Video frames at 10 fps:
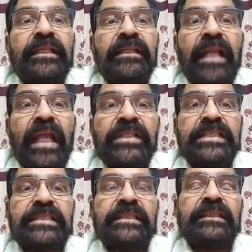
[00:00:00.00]

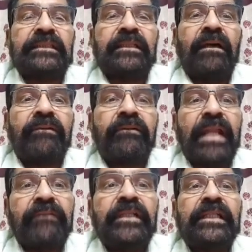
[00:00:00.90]

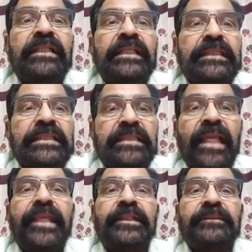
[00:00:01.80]
travel in this
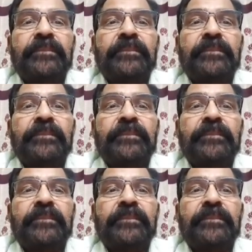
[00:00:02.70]
layer.